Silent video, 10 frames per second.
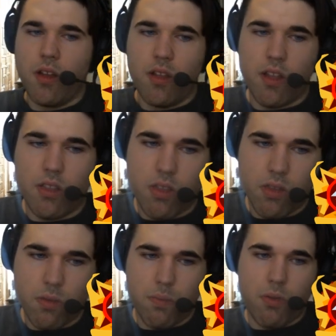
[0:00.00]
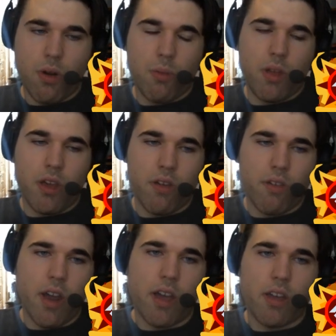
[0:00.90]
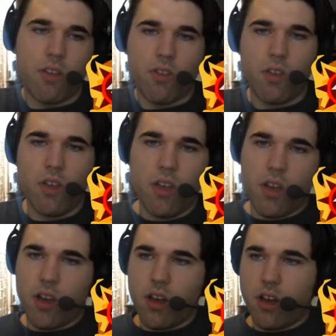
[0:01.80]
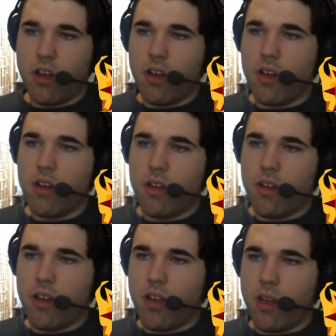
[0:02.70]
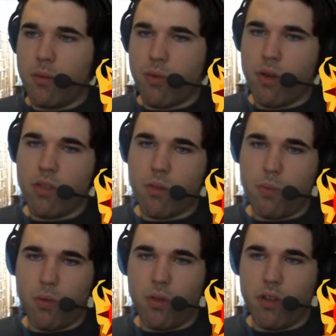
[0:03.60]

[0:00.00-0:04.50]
that's probably correct. uh, in principle,